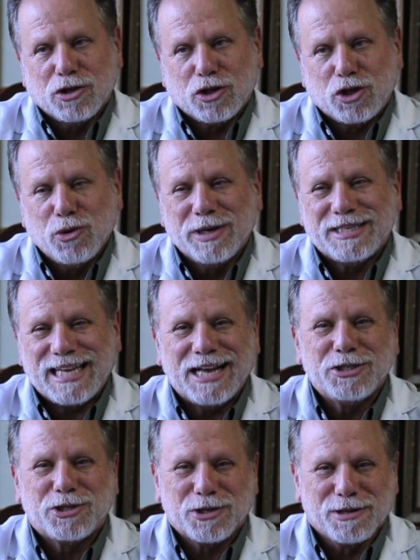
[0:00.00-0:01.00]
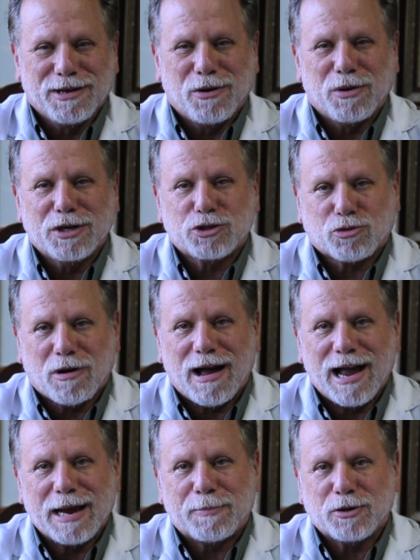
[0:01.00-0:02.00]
to intentionally or try and